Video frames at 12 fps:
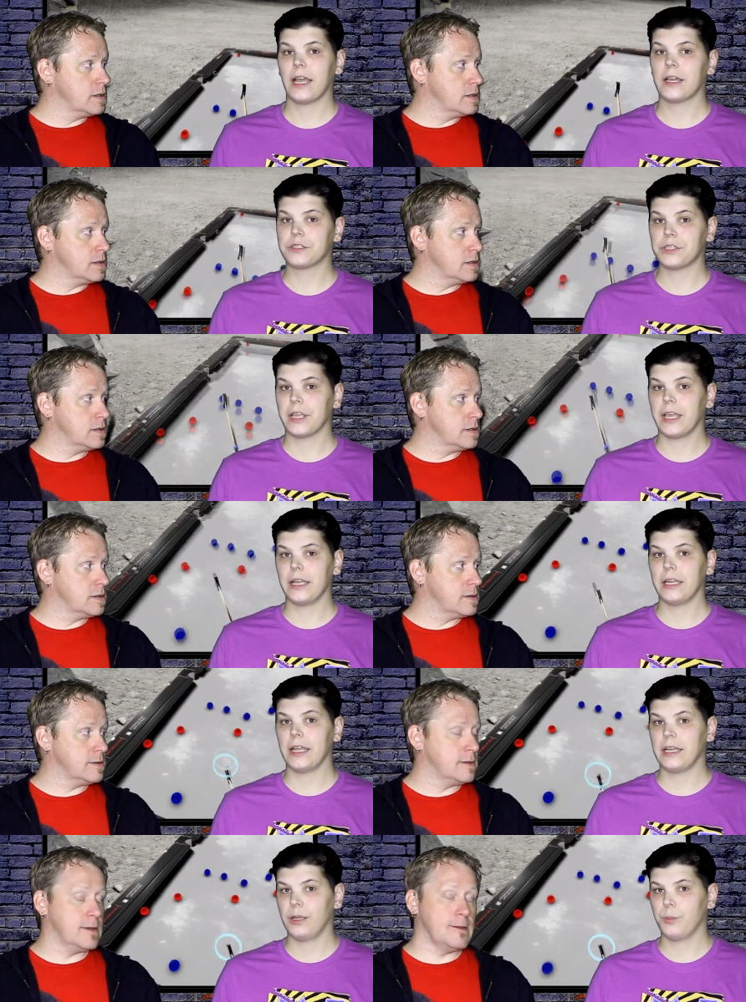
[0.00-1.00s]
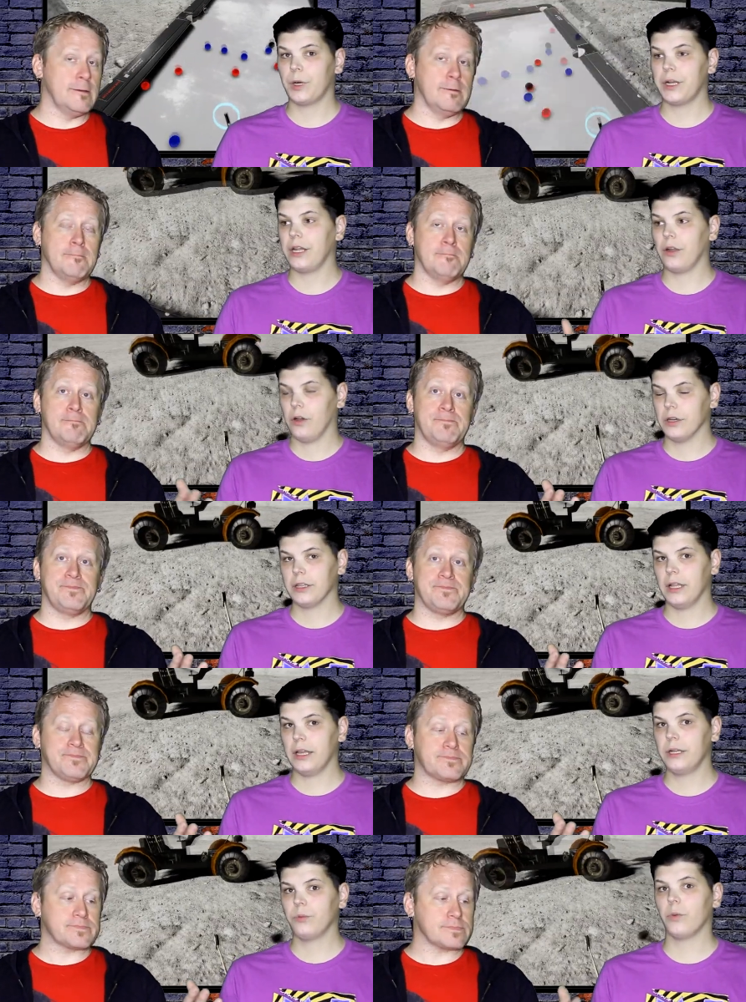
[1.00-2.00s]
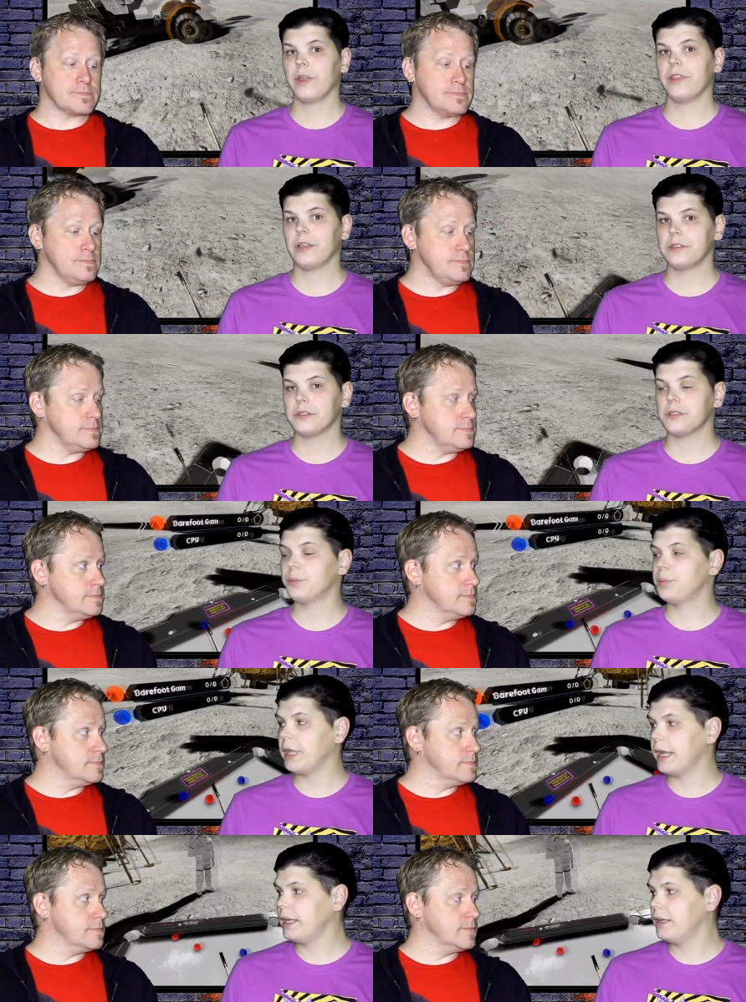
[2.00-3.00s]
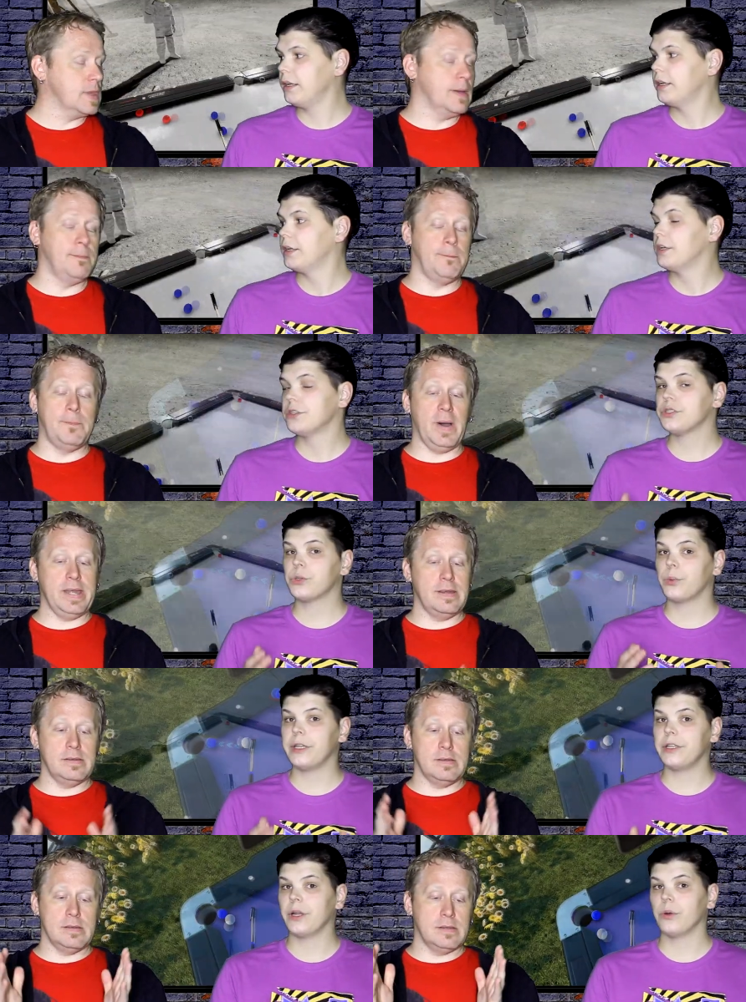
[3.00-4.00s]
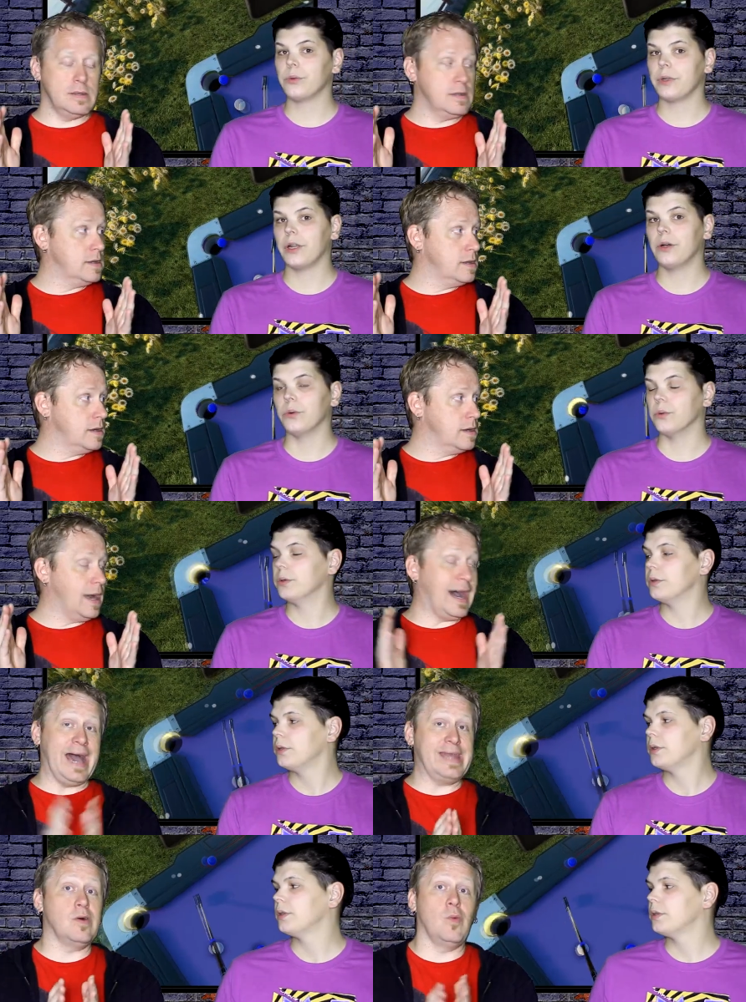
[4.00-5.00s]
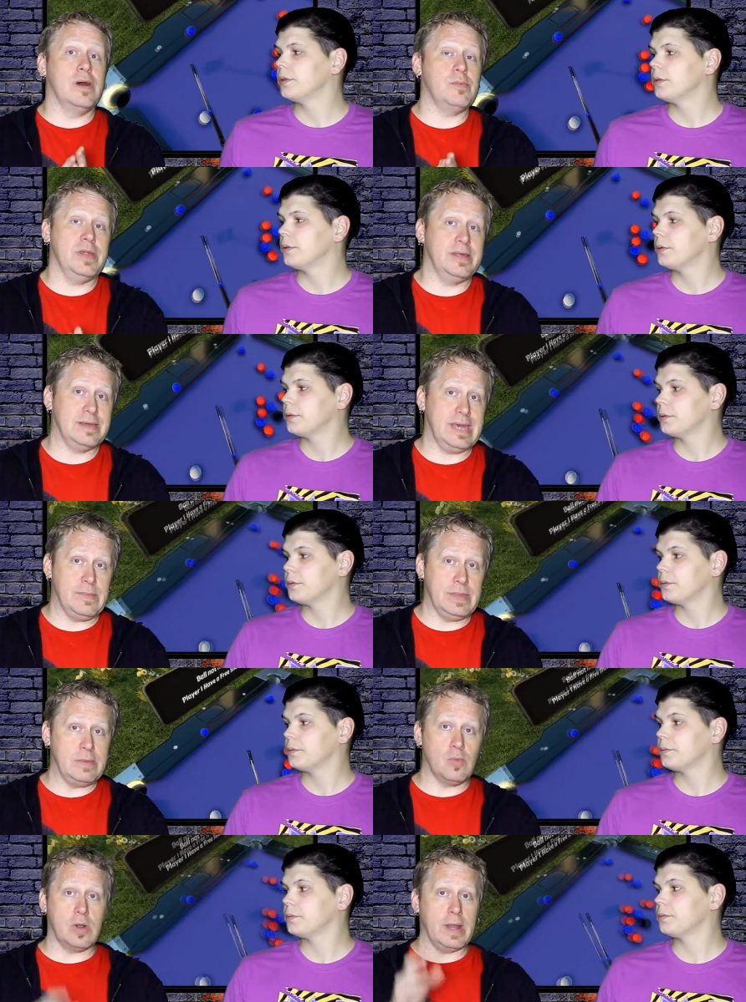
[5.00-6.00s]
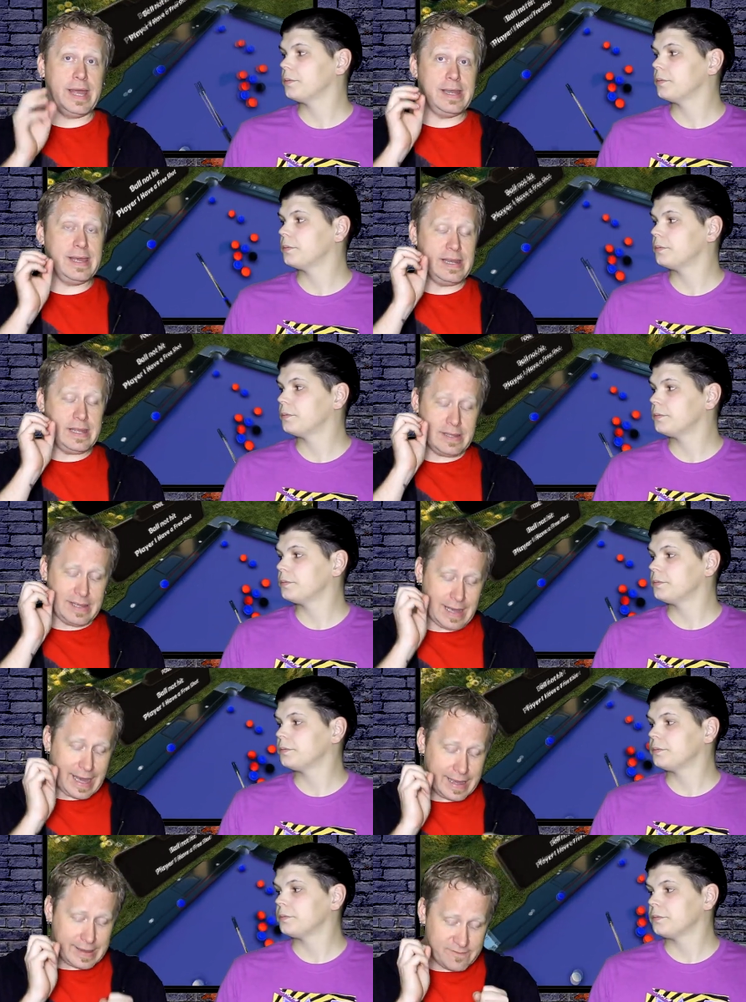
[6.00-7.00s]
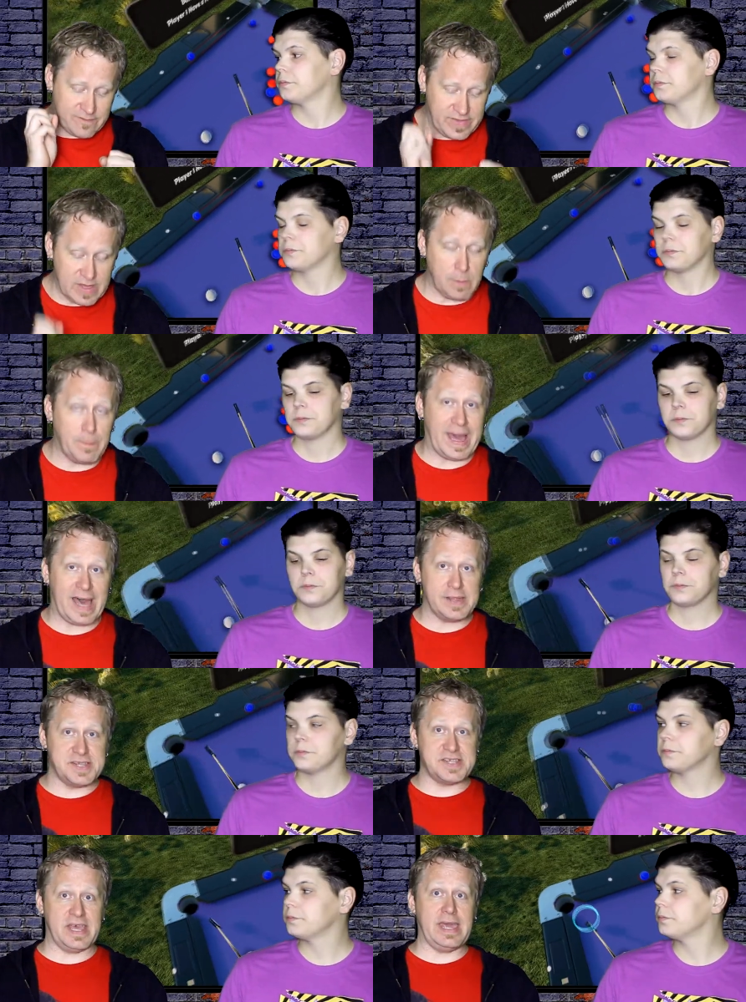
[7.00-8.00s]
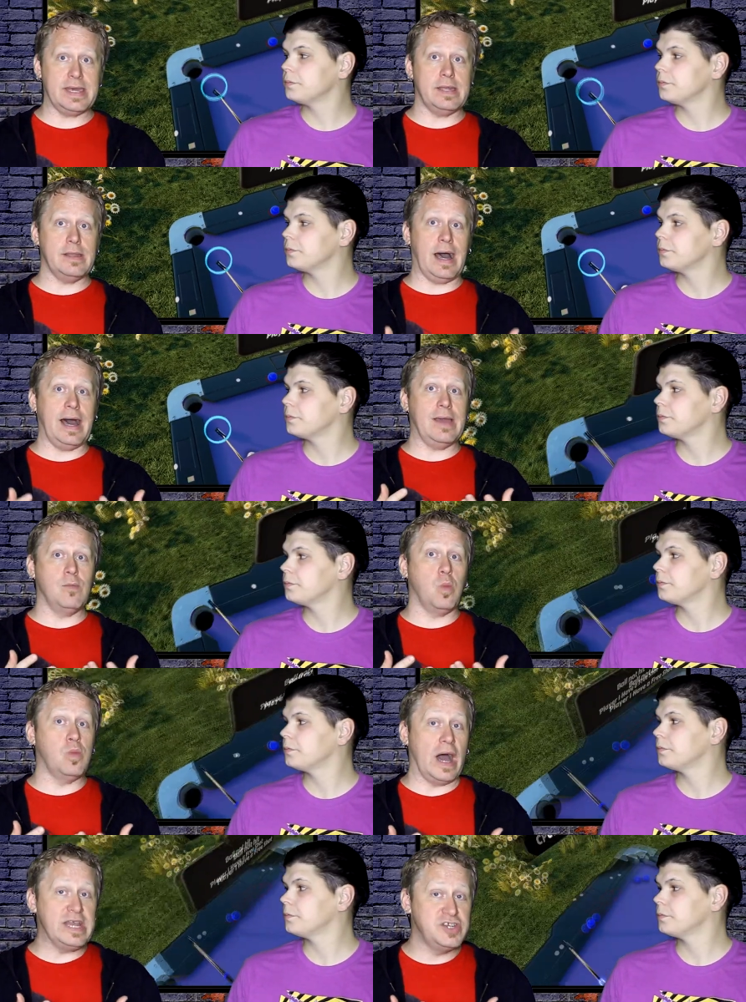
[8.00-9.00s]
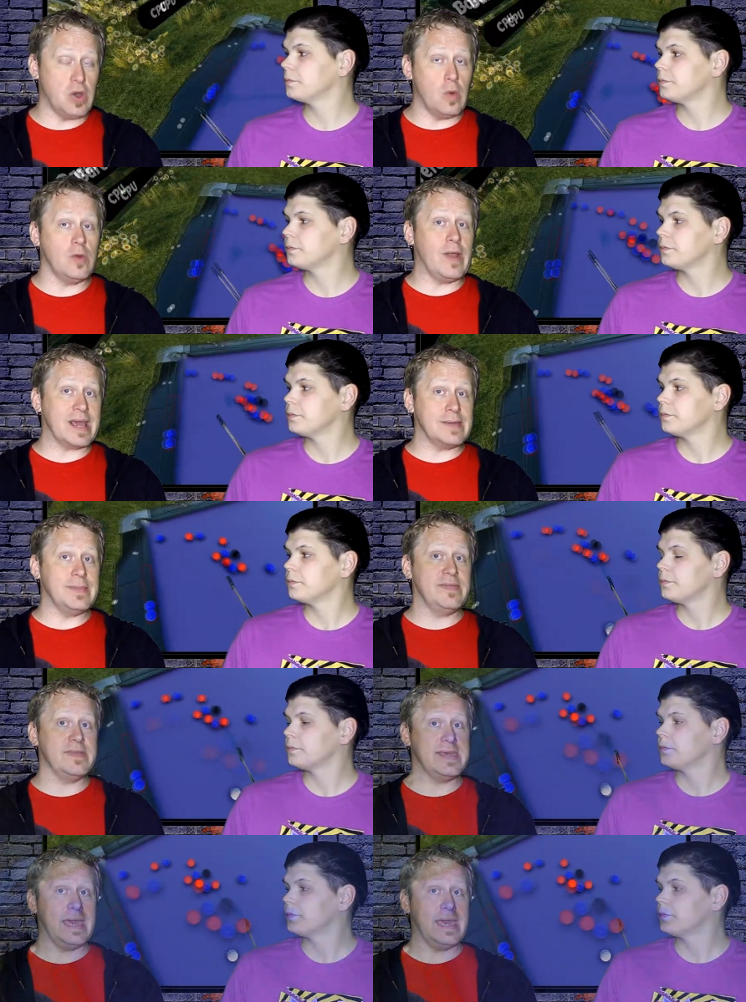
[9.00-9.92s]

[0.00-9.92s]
Speaker 1: actually get anybody online with us to play. But so we don't know. I don't want to play the game
Speaker 2: anymore. And and it, I feel bad saying it. I I don't recommend the